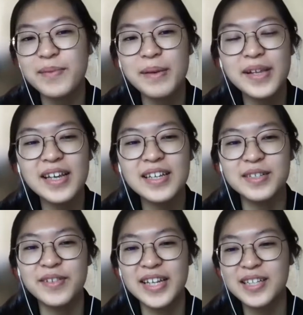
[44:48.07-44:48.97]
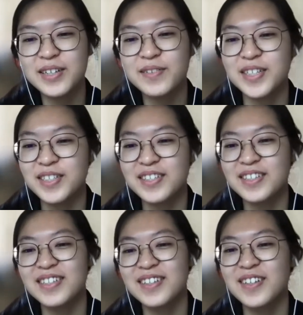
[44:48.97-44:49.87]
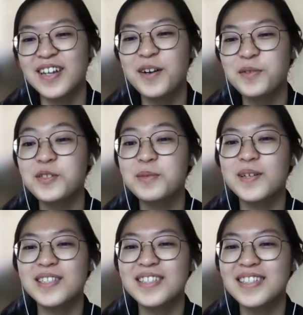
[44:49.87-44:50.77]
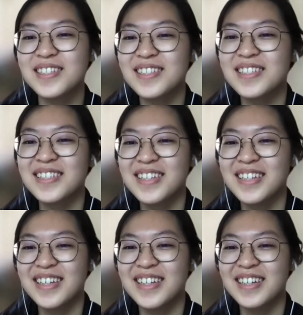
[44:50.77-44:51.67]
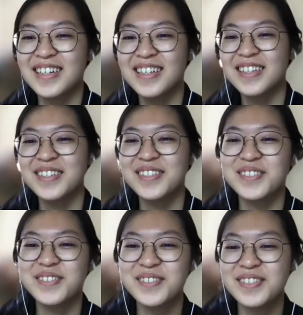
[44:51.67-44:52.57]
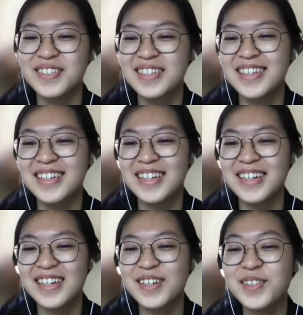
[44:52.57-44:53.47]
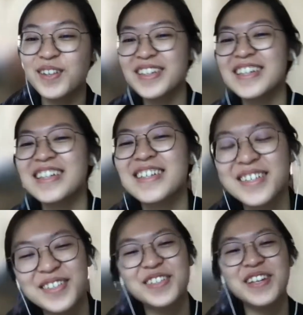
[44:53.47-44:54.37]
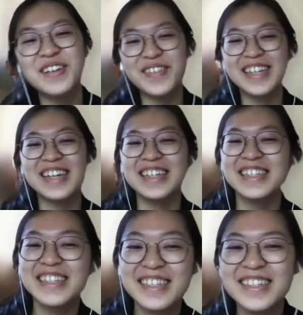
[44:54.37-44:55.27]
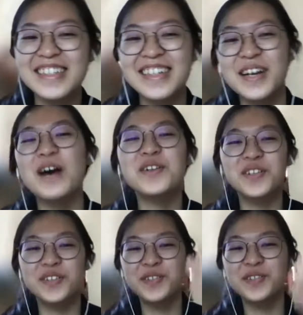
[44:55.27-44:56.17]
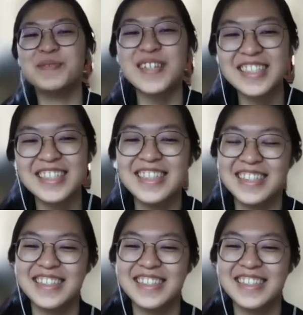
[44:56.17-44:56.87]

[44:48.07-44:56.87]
Emily has a related question on how to spot snakes. Yeah. So, Gloria, do you have any like, how do you spot snakes?